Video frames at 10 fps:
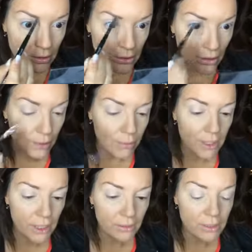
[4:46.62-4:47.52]
And then we're
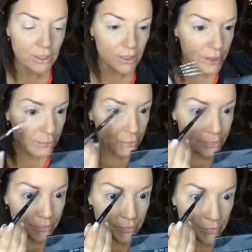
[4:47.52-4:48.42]
gonna go into this
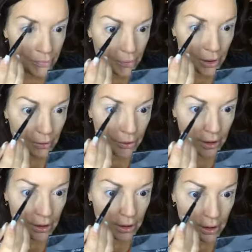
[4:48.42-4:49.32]
blue
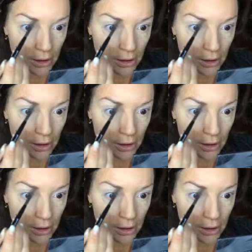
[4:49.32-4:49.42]
look.